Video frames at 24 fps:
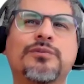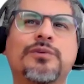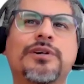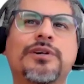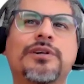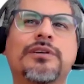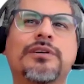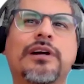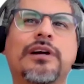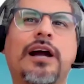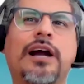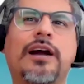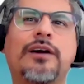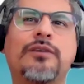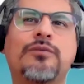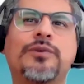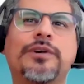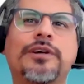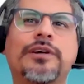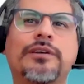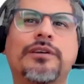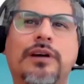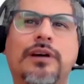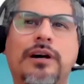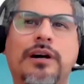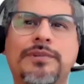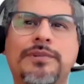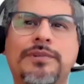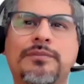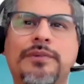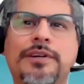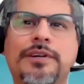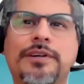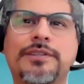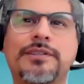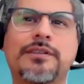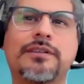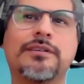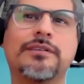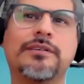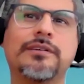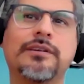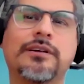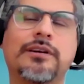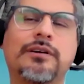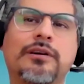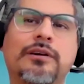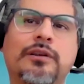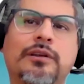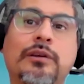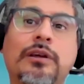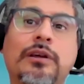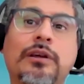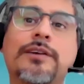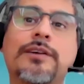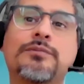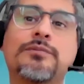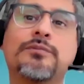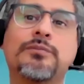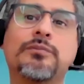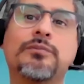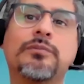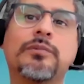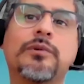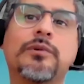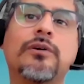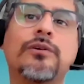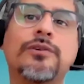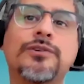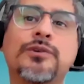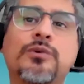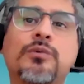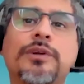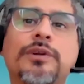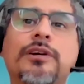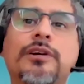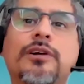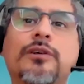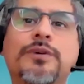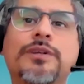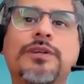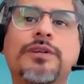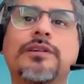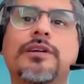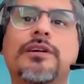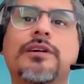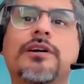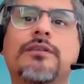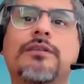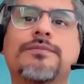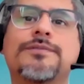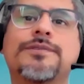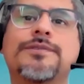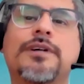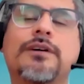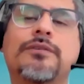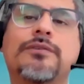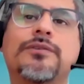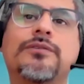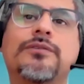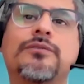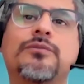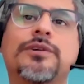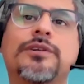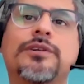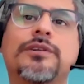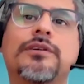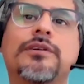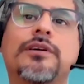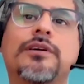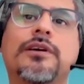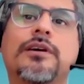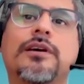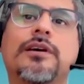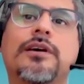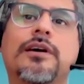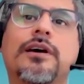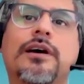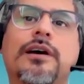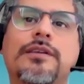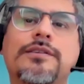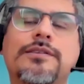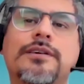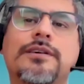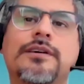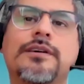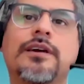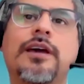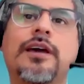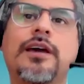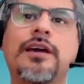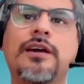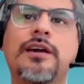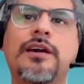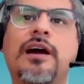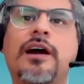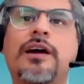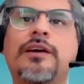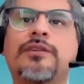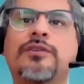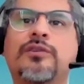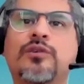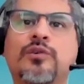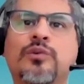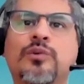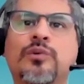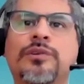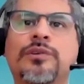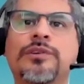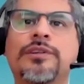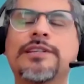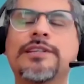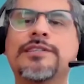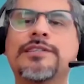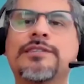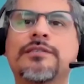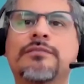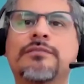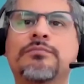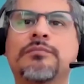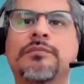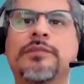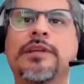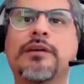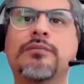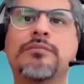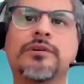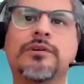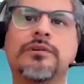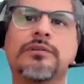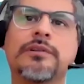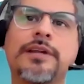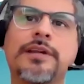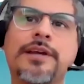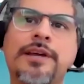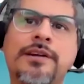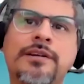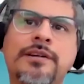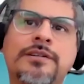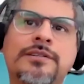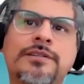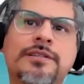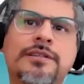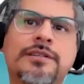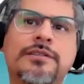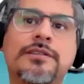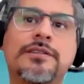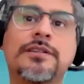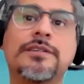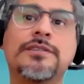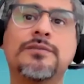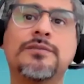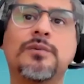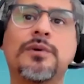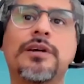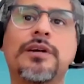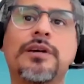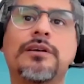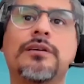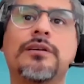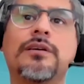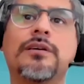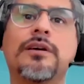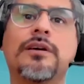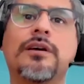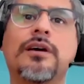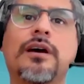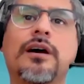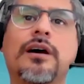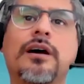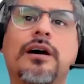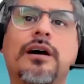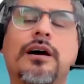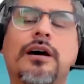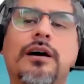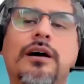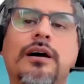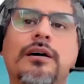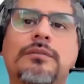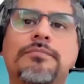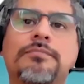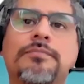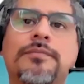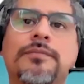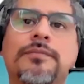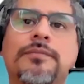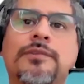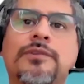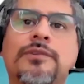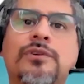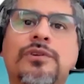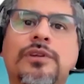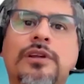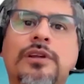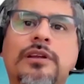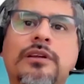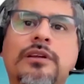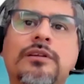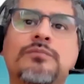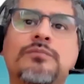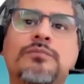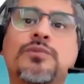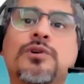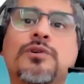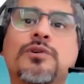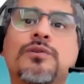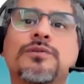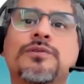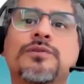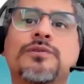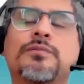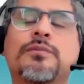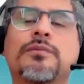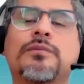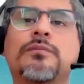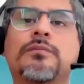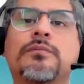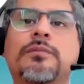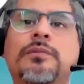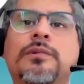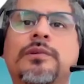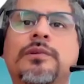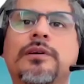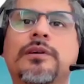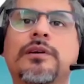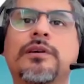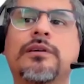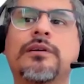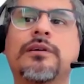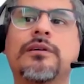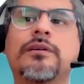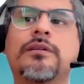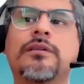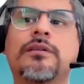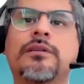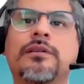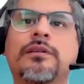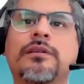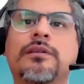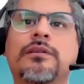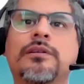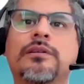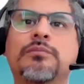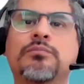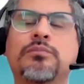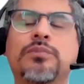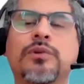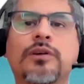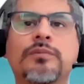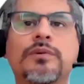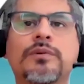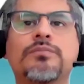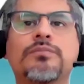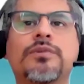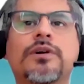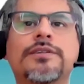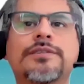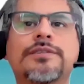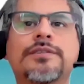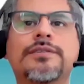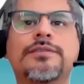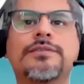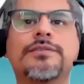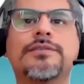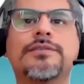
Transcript: how we can optimize it, and also what the community comes out with and say, hey, I do this number of layers in this way, so that improves the deployment process.